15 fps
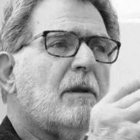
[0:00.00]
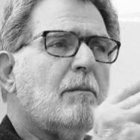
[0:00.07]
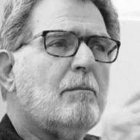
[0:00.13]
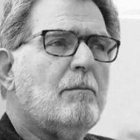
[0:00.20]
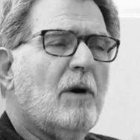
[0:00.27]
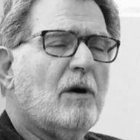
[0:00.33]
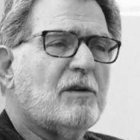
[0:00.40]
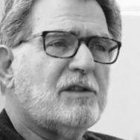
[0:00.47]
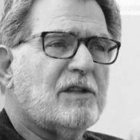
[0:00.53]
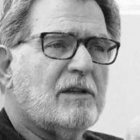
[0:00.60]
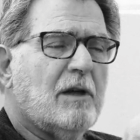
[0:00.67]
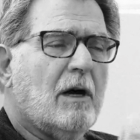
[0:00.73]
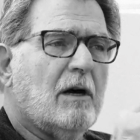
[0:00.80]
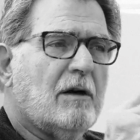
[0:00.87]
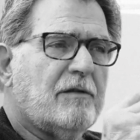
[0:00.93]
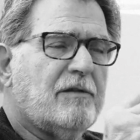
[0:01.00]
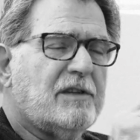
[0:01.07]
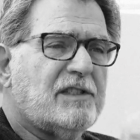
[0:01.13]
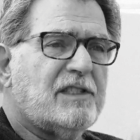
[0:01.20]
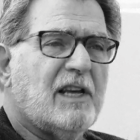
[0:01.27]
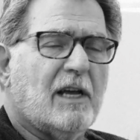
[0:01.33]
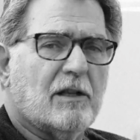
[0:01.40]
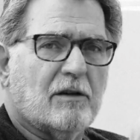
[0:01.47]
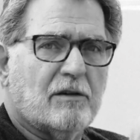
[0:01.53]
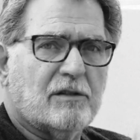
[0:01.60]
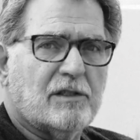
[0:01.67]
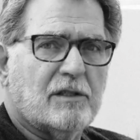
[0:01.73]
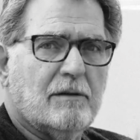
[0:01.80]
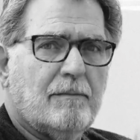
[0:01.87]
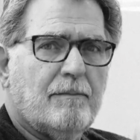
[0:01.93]
most of the
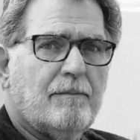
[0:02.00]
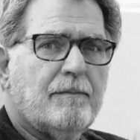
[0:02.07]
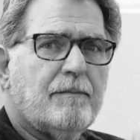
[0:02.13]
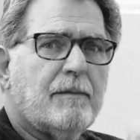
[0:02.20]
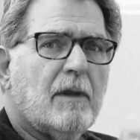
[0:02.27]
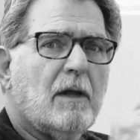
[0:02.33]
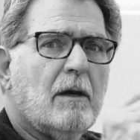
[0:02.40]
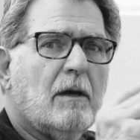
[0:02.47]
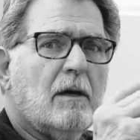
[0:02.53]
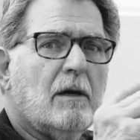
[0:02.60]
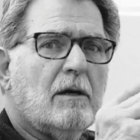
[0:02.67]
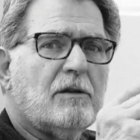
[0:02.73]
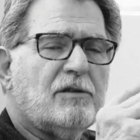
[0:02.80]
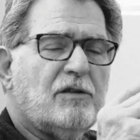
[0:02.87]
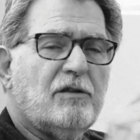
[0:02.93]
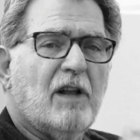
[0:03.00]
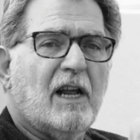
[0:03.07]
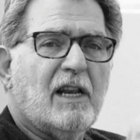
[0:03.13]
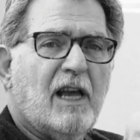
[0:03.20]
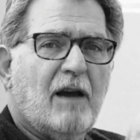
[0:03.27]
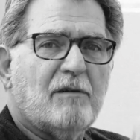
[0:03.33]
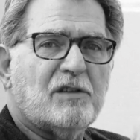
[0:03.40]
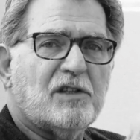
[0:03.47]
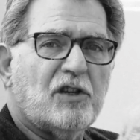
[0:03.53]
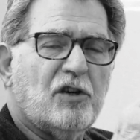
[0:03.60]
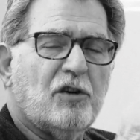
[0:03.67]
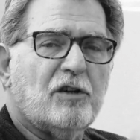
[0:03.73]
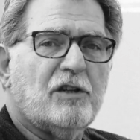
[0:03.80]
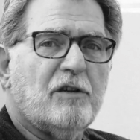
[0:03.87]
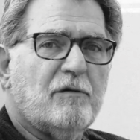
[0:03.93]
sellers do not have as
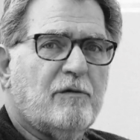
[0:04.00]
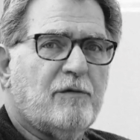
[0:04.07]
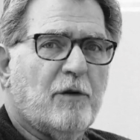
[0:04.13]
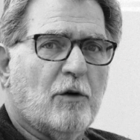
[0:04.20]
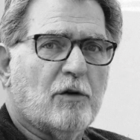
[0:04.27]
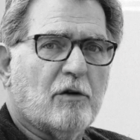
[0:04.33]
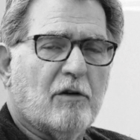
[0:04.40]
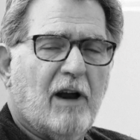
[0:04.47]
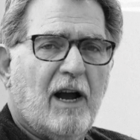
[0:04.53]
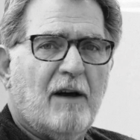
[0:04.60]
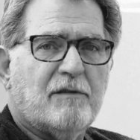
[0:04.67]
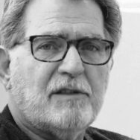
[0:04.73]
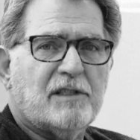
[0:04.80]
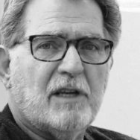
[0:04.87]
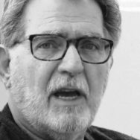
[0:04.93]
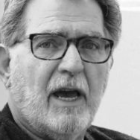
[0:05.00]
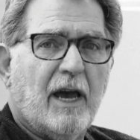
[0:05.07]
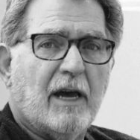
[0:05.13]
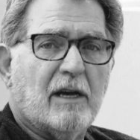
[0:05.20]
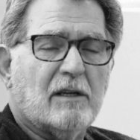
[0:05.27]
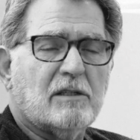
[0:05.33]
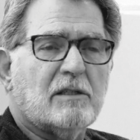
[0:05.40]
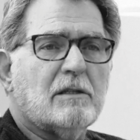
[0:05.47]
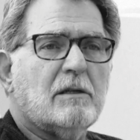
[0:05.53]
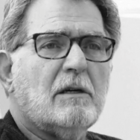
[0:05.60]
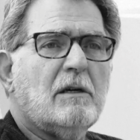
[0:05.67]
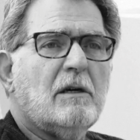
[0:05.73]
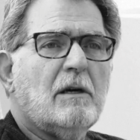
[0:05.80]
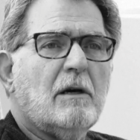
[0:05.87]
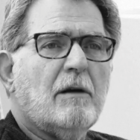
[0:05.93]
good photographs as
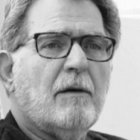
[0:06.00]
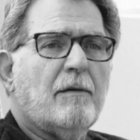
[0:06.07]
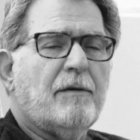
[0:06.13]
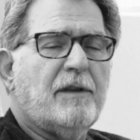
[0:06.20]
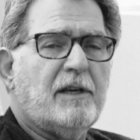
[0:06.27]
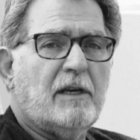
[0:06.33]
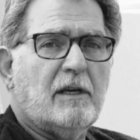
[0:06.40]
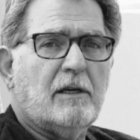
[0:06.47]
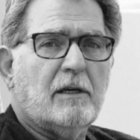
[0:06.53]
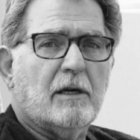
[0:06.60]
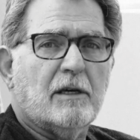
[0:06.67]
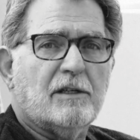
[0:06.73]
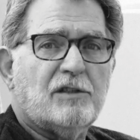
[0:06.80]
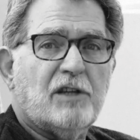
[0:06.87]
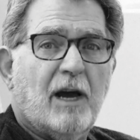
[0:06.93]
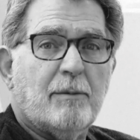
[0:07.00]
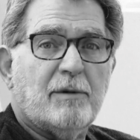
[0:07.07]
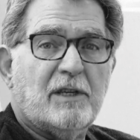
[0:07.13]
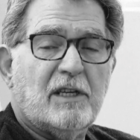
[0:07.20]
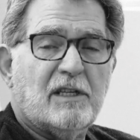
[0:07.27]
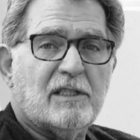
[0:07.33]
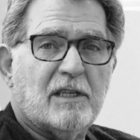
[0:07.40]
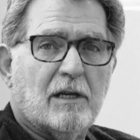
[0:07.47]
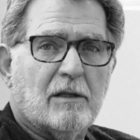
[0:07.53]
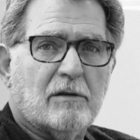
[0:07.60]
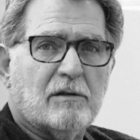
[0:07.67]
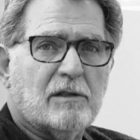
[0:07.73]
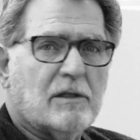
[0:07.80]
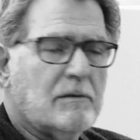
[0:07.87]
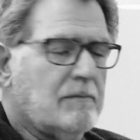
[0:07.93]
the Japanese
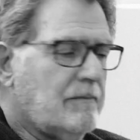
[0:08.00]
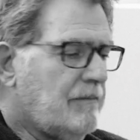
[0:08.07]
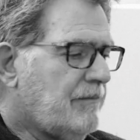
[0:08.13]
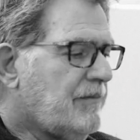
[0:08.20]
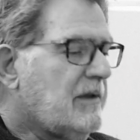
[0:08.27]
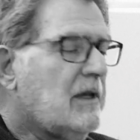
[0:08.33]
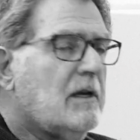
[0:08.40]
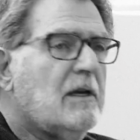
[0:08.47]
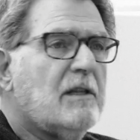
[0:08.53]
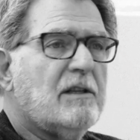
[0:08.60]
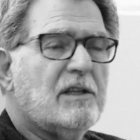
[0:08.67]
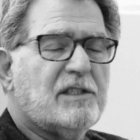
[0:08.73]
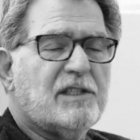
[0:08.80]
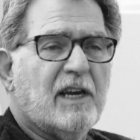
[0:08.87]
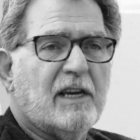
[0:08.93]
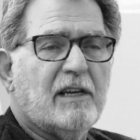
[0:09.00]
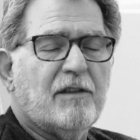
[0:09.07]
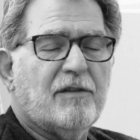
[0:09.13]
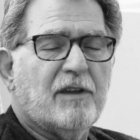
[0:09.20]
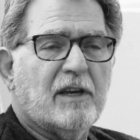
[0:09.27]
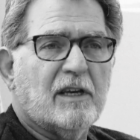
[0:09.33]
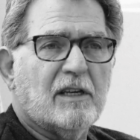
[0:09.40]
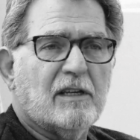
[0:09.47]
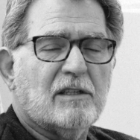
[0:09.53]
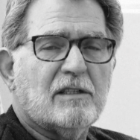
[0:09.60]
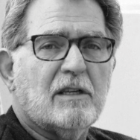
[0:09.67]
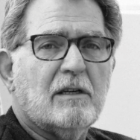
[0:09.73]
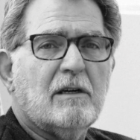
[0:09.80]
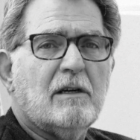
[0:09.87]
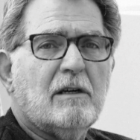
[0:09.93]
sellers. The second thing
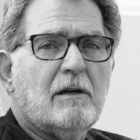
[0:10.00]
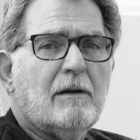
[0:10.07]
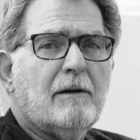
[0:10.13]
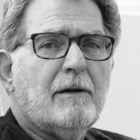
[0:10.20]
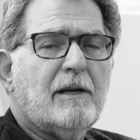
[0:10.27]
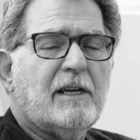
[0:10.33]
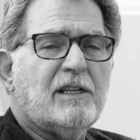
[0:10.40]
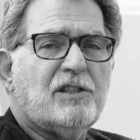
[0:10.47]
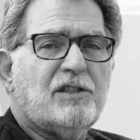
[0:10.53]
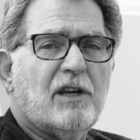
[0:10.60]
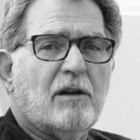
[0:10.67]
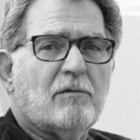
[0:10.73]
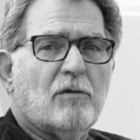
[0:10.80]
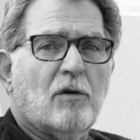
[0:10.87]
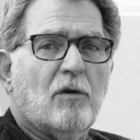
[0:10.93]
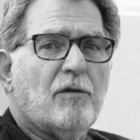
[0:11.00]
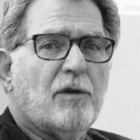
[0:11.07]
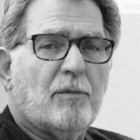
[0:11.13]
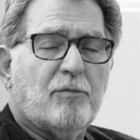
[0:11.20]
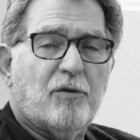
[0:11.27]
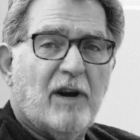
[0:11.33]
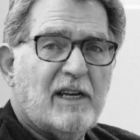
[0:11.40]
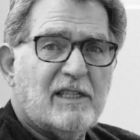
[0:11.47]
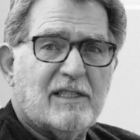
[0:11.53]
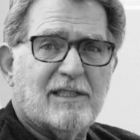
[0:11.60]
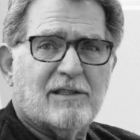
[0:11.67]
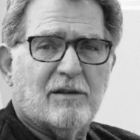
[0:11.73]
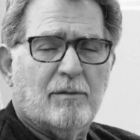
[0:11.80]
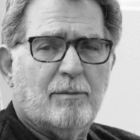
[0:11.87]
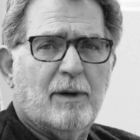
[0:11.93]
is, in general, the
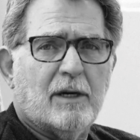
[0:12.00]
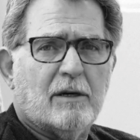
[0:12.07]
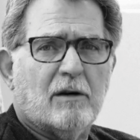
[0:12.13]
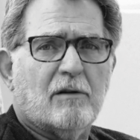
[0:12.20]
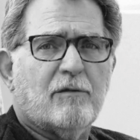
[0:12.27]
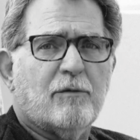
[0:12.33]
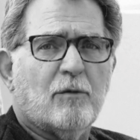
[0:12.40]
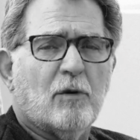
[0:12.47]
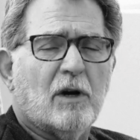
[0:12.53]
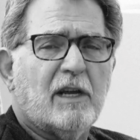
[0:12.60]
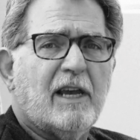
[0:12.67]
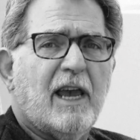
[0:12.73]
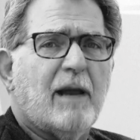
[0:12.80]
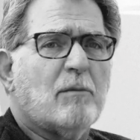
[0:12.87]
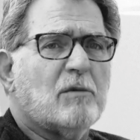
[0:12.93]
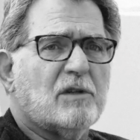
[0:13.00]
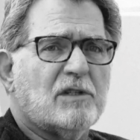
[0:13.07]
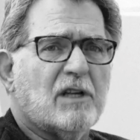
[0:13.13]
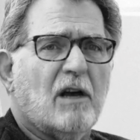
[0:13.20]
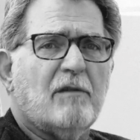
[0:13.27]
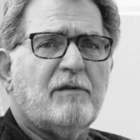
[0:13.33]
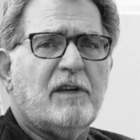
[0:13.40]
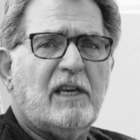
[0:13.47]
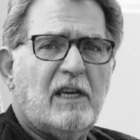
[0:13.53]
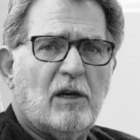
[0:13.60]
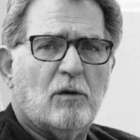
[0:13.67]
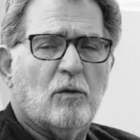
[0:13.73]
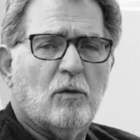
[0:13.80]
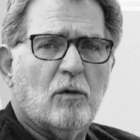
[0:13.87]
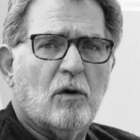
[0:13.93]
prices are better for cameras of
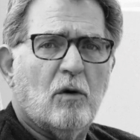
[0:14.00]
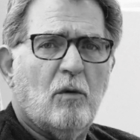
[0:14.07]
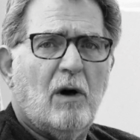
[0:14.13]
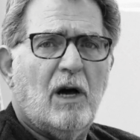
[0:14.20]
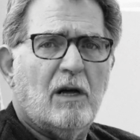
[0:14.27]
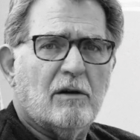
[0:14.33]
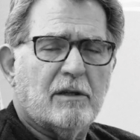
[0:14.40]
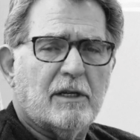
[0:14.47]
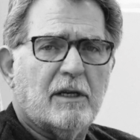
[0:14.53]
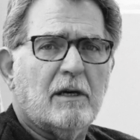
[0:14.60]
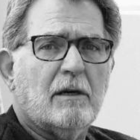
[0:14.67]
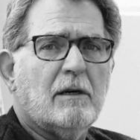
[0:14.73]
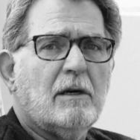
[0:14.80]
equal quality.